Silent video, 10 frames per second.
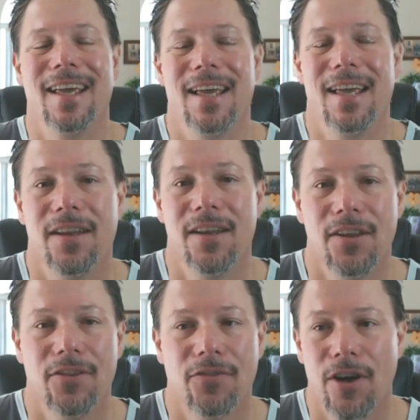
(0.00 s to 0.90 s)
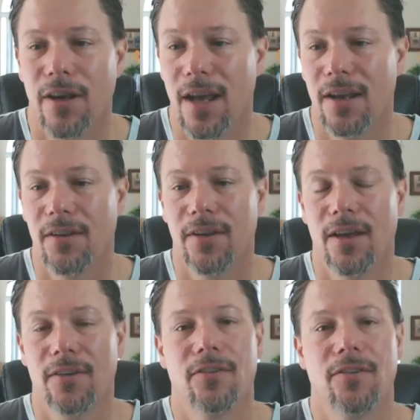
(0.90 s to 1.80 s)
It is very, it
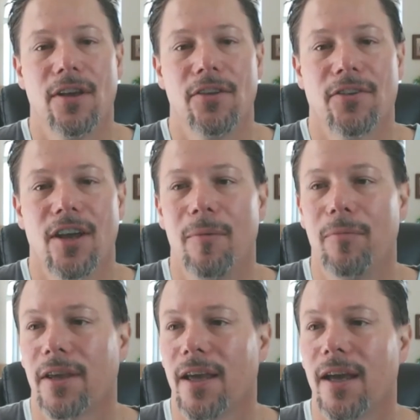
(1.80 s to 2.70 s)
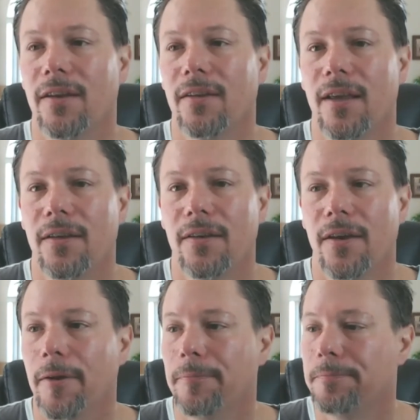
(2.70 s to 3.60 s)
does, does complicate, and
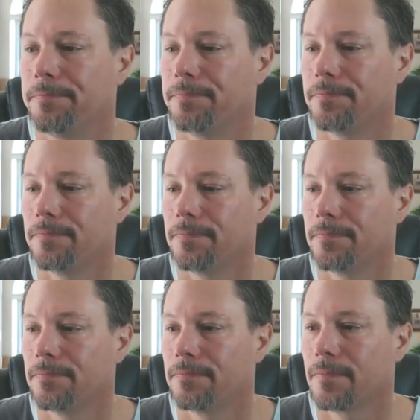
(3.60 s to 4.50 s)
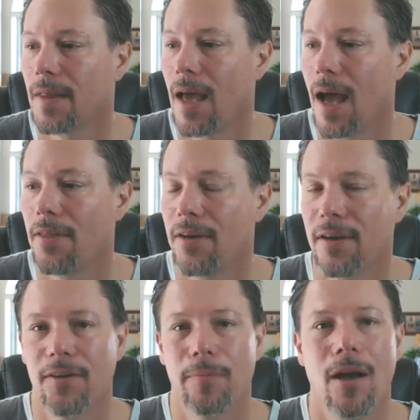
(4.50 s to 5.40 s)
um, I think
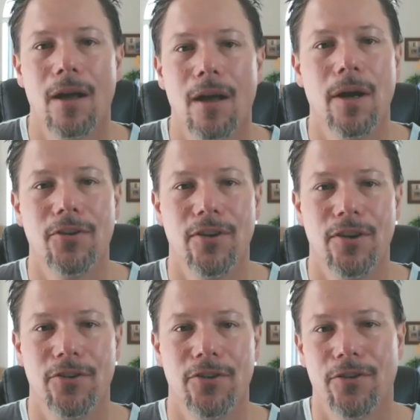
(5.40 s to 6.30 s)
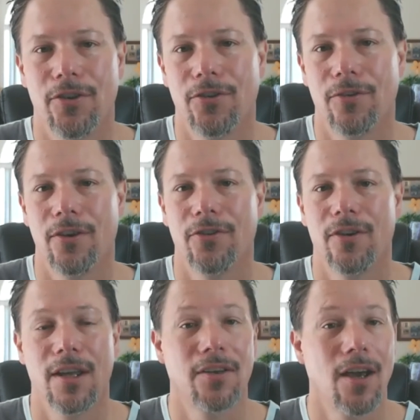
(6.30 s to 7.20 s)
it's probably a much easier situation
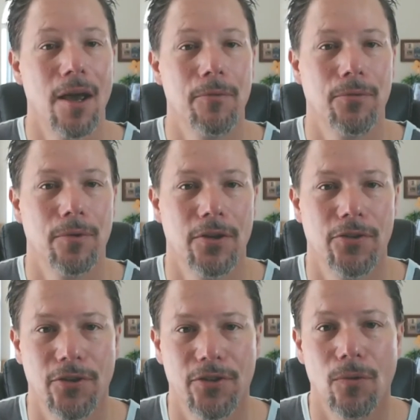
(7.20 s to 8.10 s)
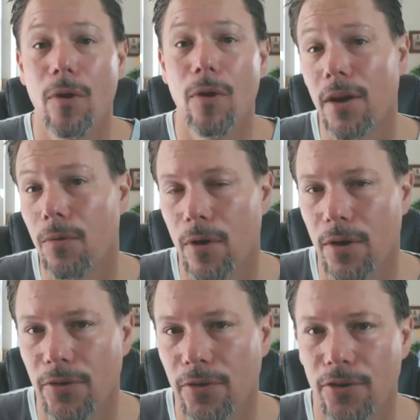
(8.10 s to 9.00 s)
at times when it's just a
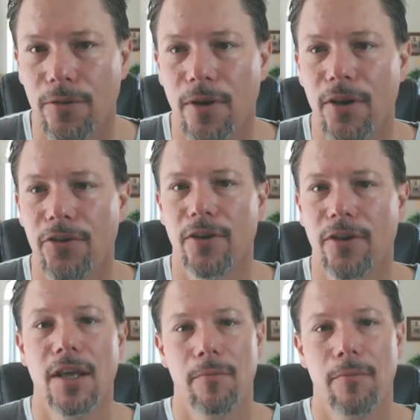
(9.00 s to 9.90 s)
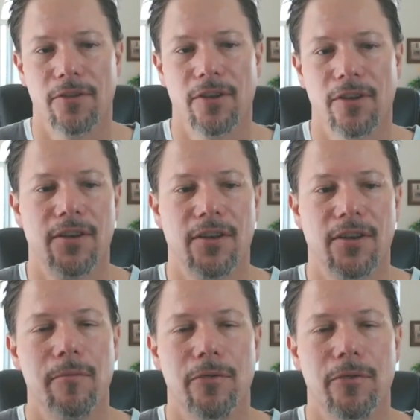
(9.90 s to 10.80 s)
one-on-one situation, because anytime
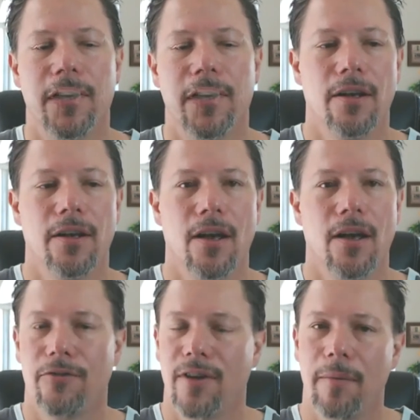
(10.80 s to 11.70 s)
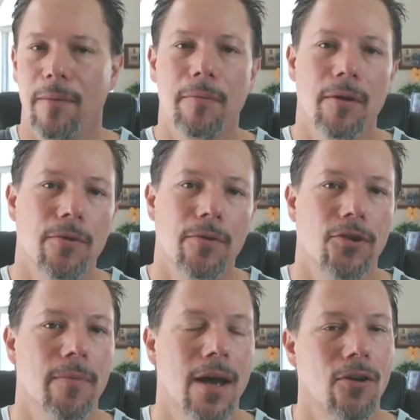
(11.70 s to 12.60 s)
you bring in other family members, no
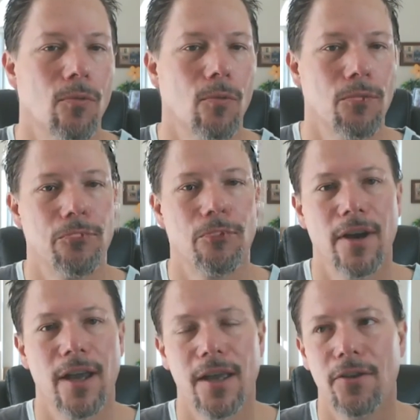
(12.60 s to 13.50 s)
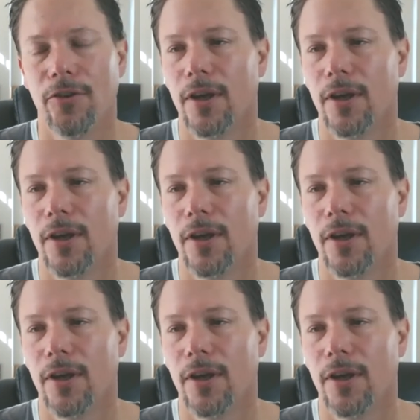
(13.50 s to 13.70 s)
matter what their age,